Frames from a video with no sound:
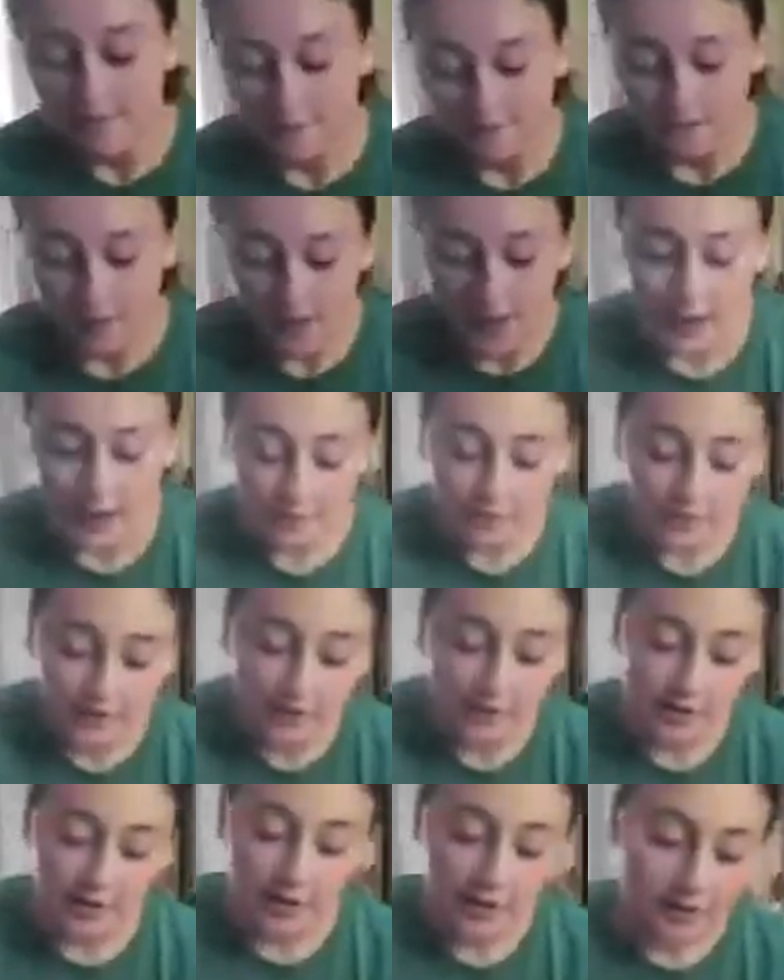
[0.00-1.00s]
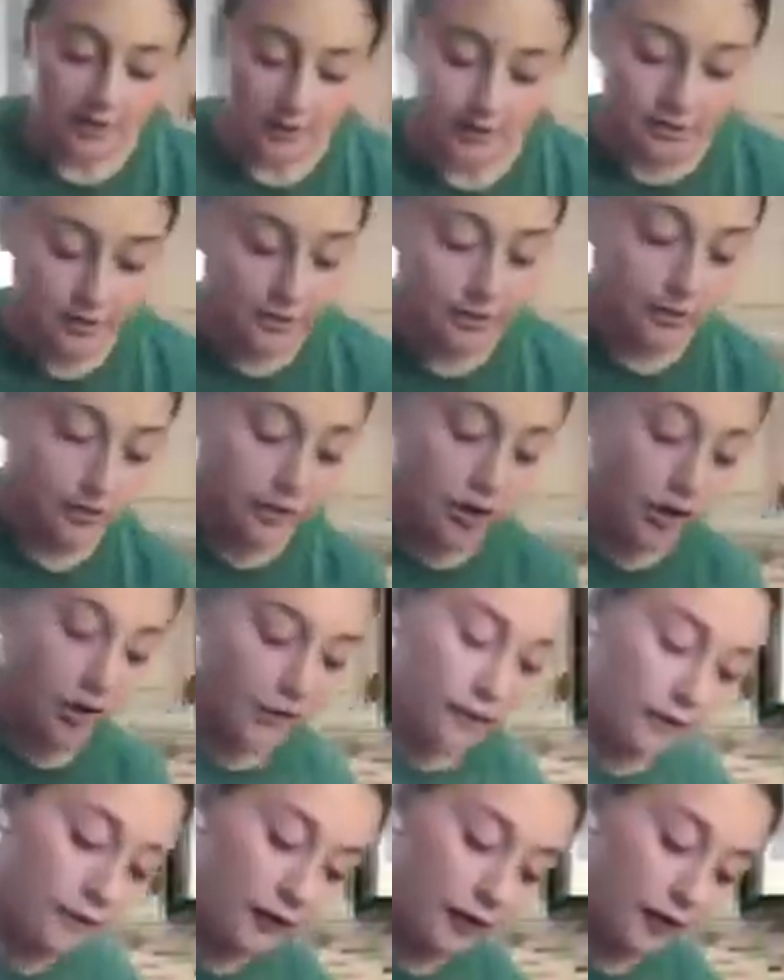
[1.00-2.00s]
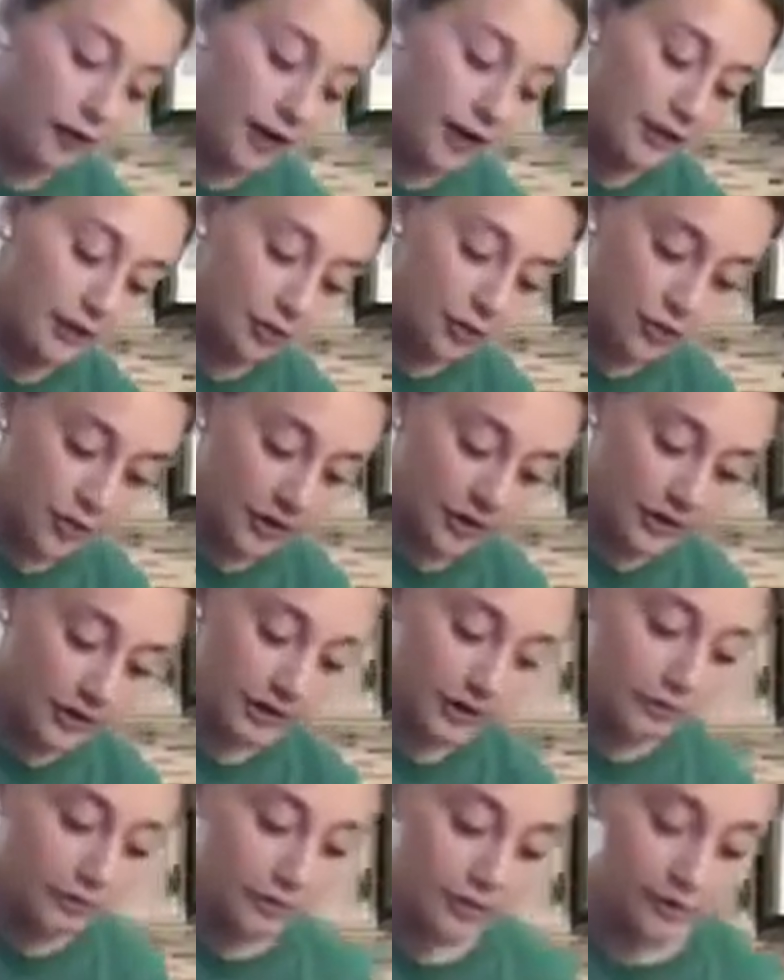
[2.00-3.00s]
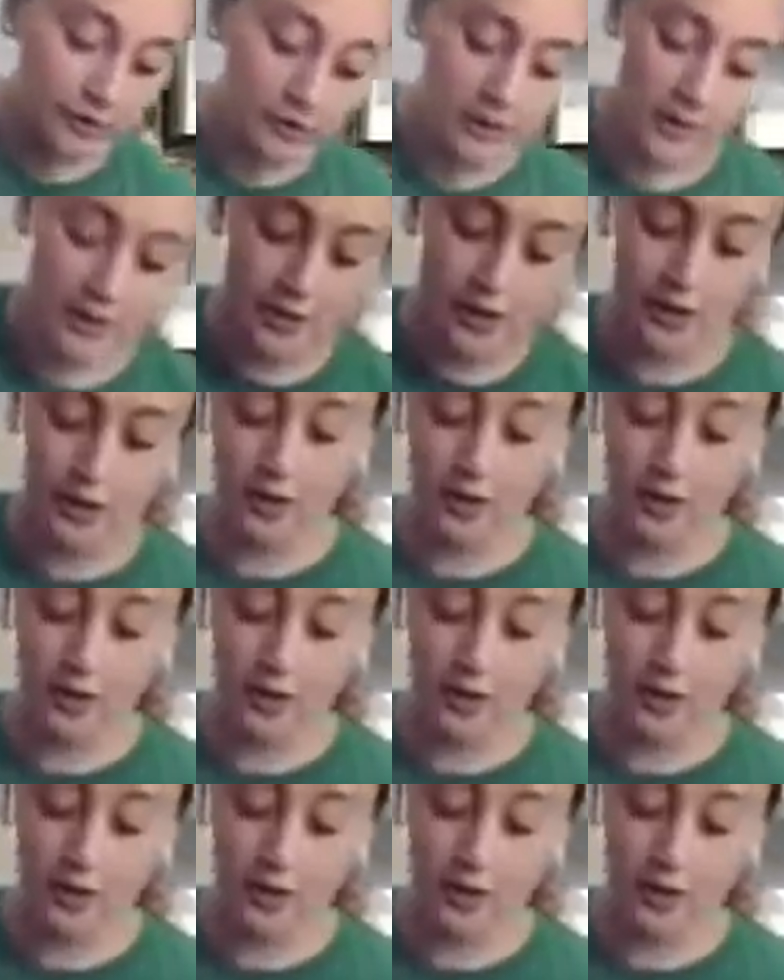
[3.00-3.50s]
I'm just gonna go full on Oreo with this